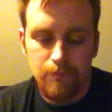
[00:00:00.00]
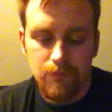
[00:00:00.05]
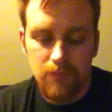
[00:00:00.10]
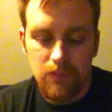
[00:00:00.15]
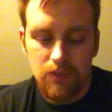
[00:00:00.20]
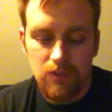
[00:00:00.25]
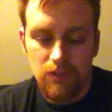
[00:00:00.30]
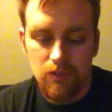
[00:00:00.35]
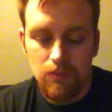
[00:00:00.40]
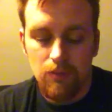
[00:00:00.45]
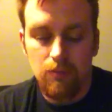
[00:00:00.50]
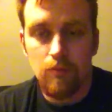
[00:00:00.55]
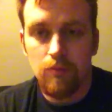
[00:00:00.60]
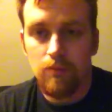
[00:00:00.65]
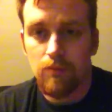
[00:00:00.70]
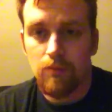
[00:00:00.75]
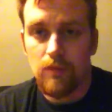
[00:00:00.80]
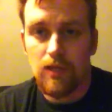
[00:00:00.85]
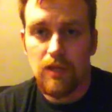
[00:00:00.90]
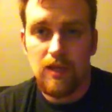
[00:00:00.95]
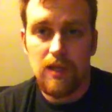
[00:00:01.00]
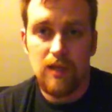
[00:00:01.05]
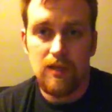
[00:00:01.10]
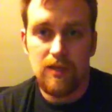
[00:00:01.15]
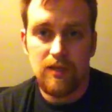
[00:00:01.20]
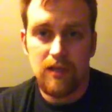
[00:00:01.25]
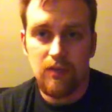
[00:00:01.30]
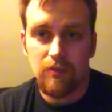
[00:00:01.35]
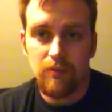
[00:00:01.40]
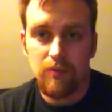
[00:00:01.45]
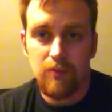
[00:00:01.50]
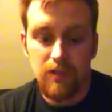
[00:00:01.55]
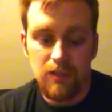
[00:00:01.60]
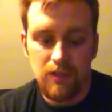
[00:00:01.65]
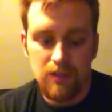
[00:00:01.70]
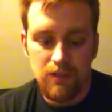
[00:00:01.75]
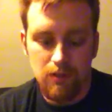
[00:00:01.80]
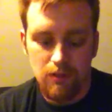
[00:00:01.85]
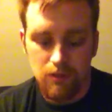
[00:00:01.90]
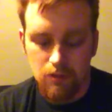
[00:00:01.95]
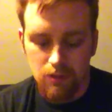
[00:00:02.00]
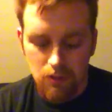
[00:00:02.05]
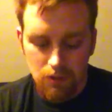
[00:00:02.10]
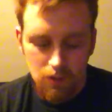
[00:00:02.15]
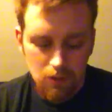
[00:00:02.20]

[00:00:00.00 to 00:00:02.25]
So it's helped me a ton.